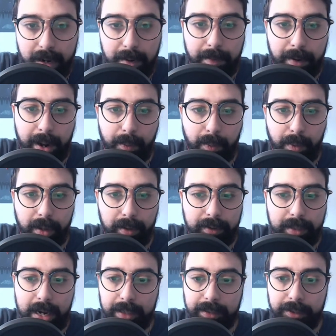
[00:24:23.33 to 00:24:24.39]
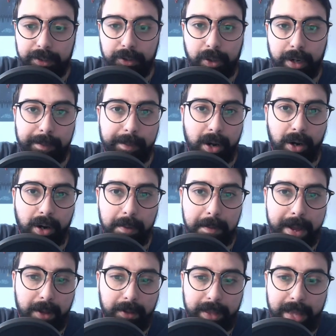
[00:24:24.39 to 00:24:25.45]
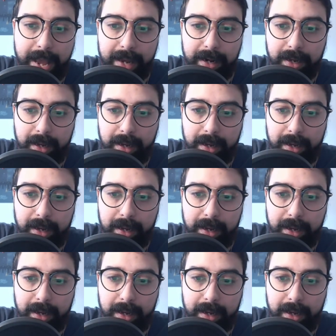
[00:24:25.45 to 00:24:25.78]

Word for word: but I will talk to Streamyard about that.